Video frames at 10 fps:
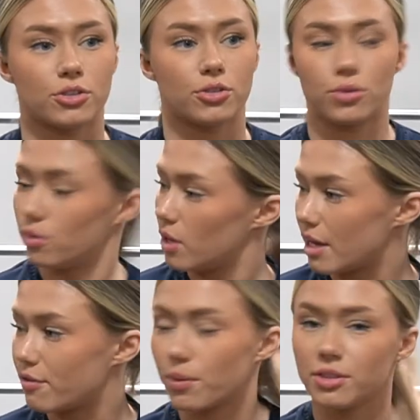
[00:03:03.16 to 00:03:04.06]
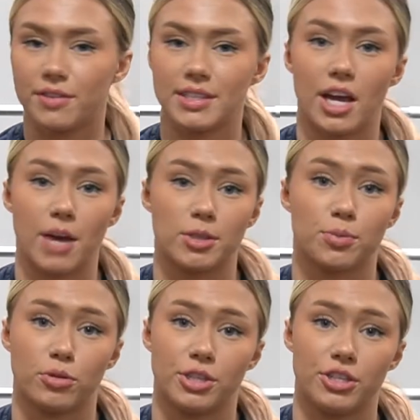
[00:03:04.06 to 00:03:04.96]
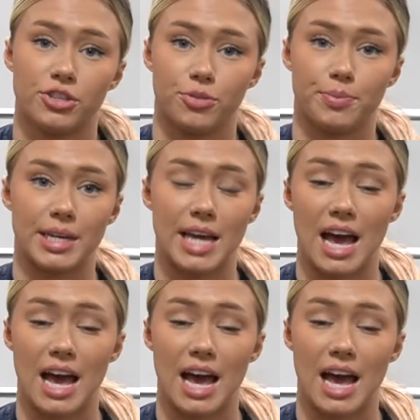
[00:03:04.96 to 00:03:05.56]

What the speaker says: So if you want to find out how much protein you should